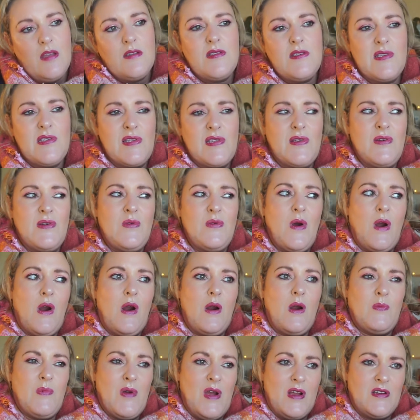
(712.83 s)
to
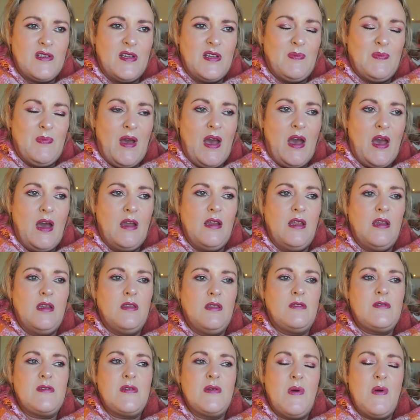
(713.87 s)
her project
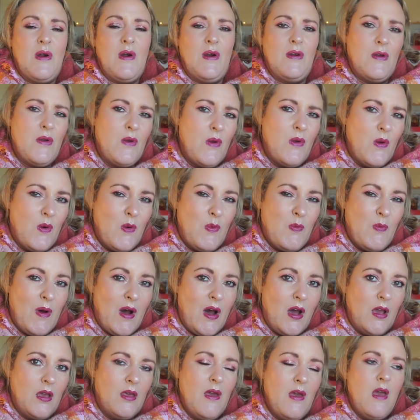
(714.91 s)
panning, to her no
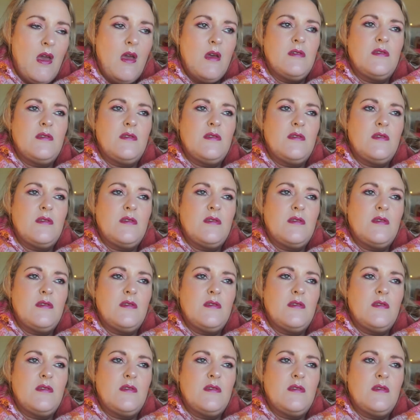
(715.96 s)
buy,